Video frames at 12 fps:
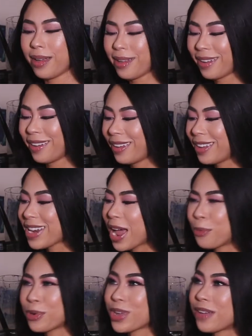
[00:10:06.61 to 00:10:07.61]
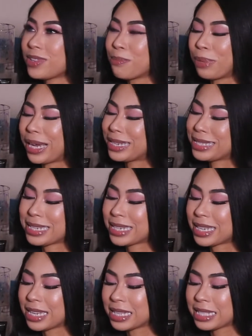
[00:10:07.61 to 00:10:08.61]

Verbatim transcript: Not where you have to buy a ticket.